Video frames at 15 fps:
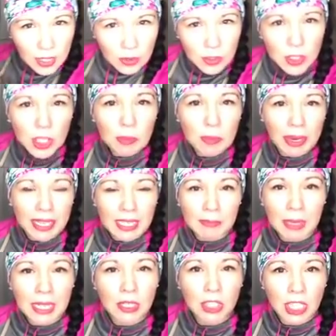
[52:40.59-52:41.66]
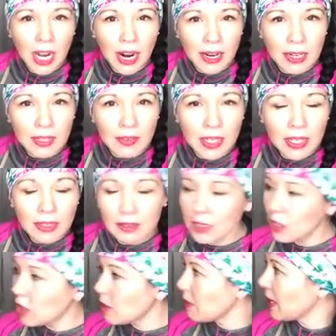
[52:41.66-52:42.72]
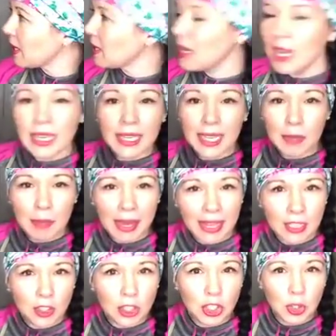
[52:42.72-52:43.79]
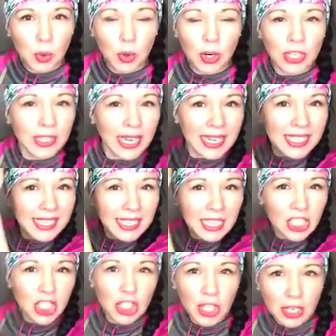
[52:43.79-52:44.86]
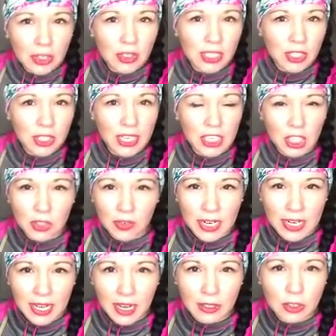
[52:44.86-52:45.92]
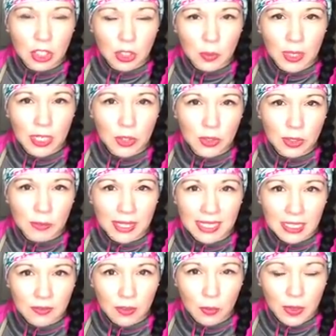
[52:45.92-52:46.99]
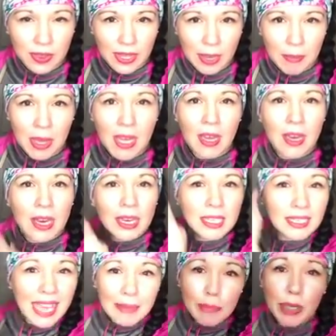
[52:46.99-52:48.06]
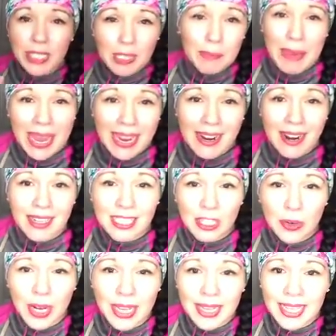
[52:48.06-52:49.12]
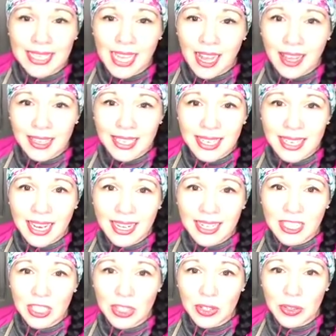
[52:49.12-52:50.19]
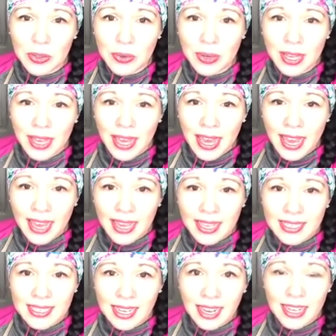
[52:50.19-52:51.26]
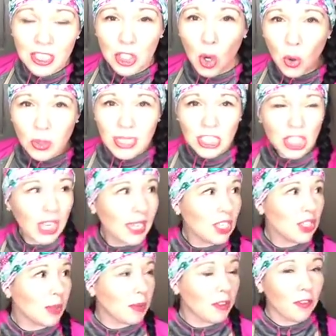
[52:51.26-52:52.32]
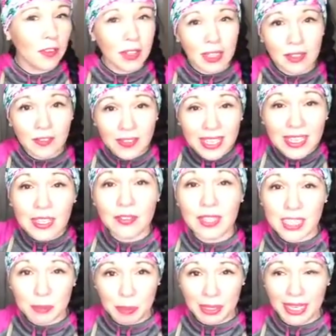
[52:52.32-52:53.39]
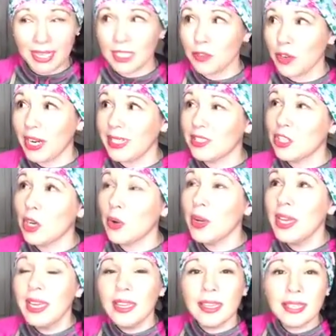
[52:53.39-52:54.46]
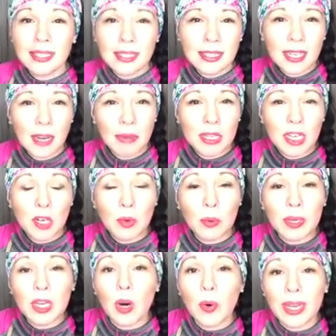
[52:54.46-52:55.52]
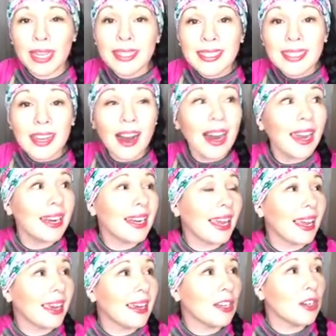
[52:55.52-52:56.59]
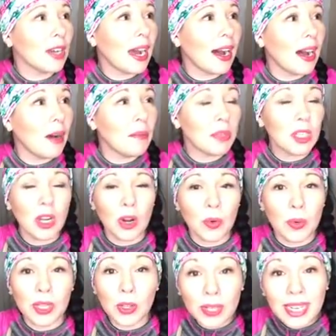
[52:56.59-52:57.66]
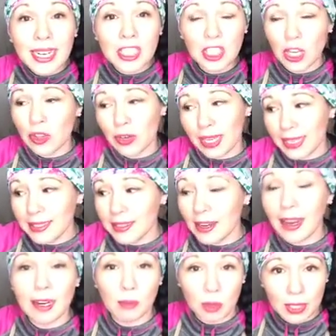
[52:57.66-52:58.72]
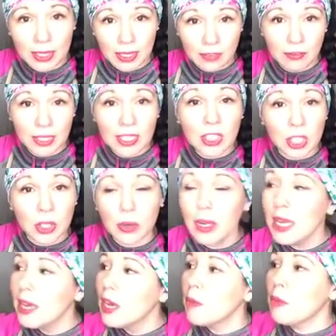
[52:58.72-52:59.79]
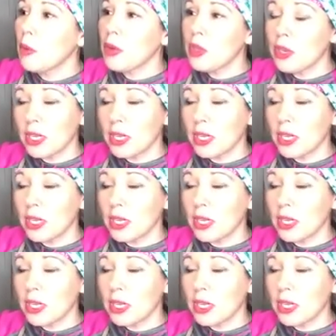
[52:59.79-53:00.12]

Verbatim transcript: that goes to your basement and you're tired of it. You know what I mean? You got a pantry door. You got a set of shutters in your kitchen right now and you just want to do something different with them put some paint onto it. That's all you gotta do. And uh, it totally changes up the feel of this place, right? So this is the time of year where we go inside and, um, you know, we look at each other inside and we've got Netflix too, but we